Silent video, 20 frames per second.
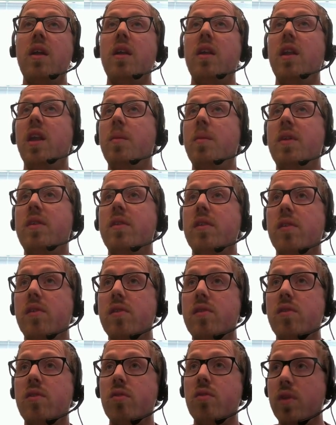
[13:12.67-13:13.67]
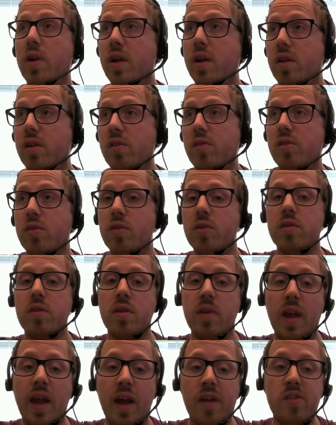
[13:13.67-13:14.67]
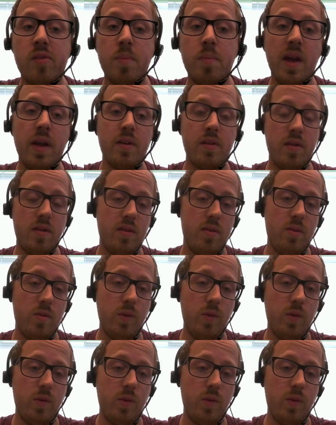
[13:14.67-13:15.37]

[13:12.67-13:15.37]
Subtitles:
limited to a certain aspect,